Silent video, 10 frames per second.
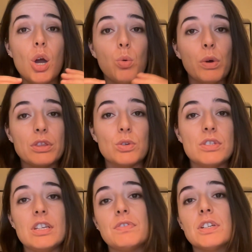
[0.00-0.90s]
what those
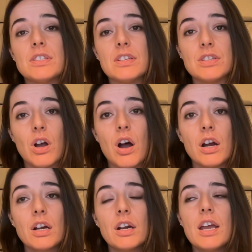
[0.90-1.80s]
differences
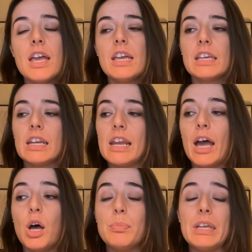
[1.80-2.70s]
are can
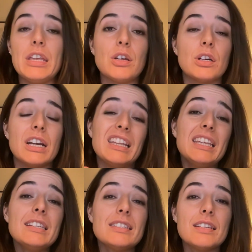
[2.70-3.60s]
help either at
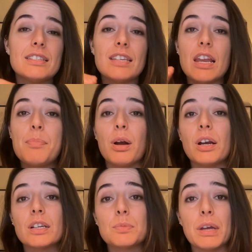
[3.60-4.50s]
least set up our
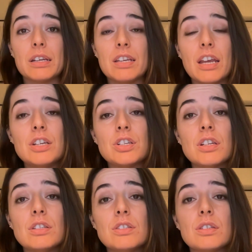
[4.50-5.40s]

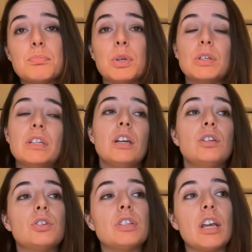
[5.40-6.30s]
expectations, build an
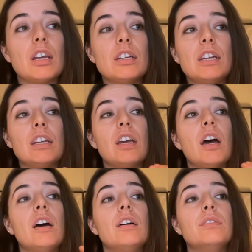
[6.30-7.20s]
understanding
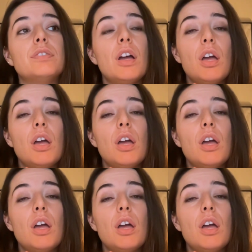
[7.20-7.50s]
of